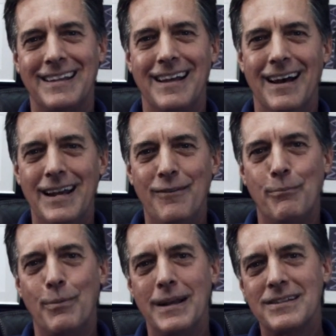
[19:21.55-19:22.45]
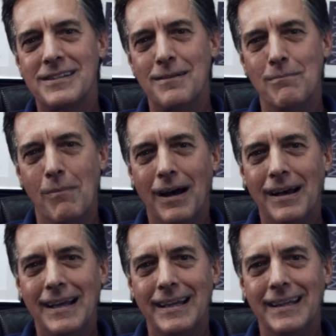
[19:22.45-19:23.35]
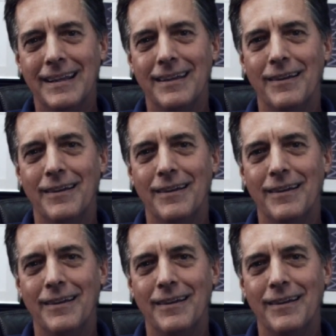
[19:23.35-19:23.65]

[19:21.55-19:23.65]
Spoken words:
kind of brings to mind